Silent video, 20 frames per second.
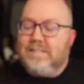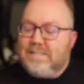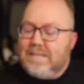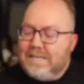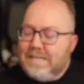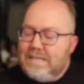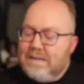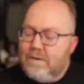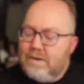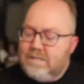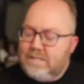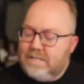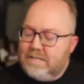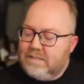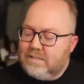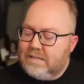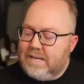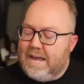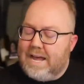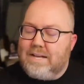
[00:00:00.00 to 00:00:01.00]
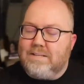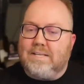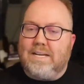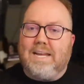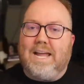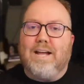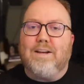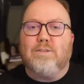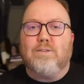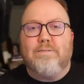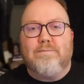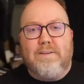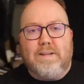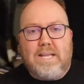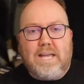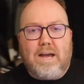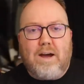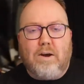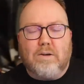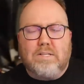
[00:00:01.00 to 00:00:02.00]
The secondary disc has like extra
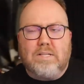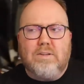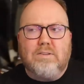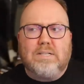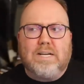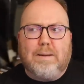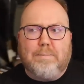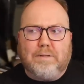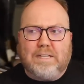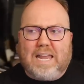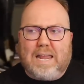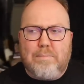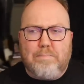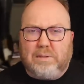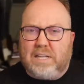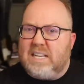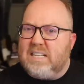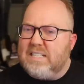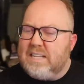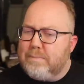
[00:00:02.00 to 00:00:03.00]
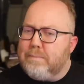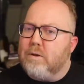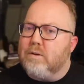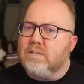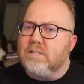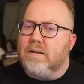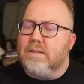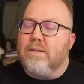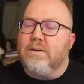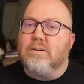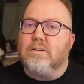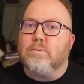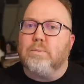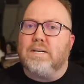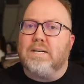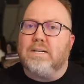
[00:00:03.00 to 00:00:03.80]
videos and there's a couple gameplay demos on there as